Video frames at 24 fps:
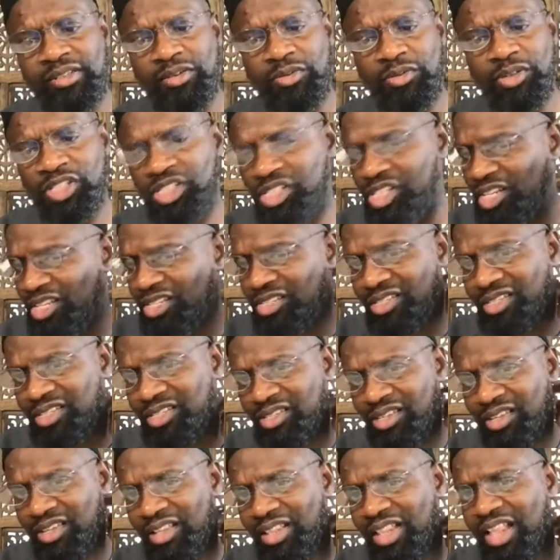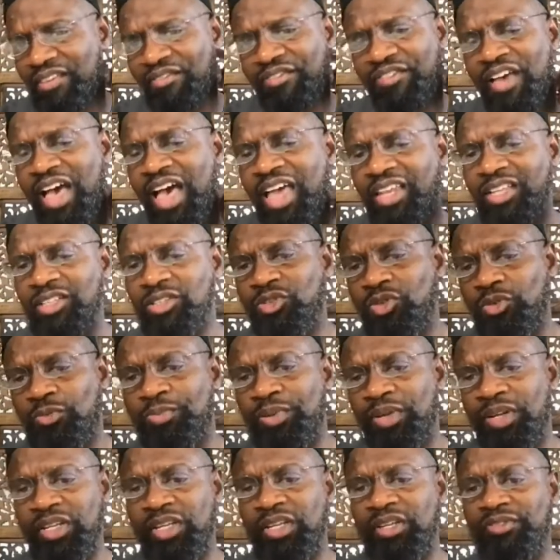Which is not valid to
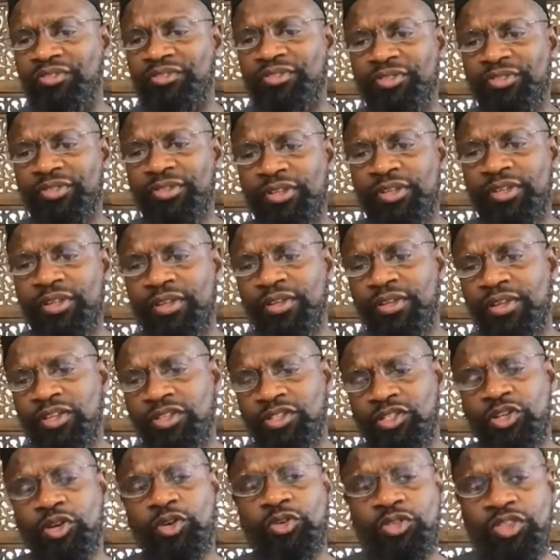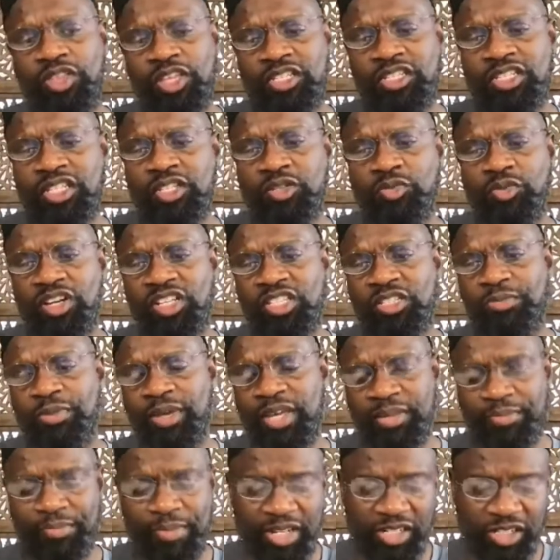believe. So this is what is
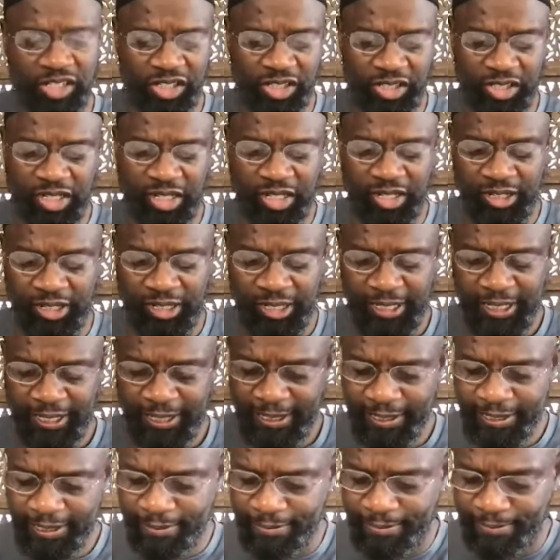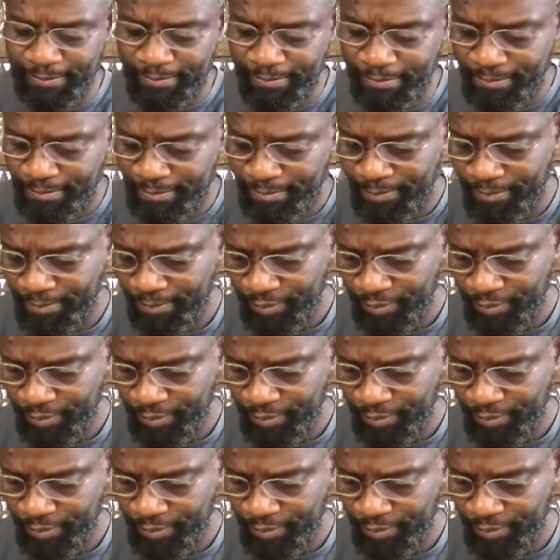being mentioned here. Mm-hmm.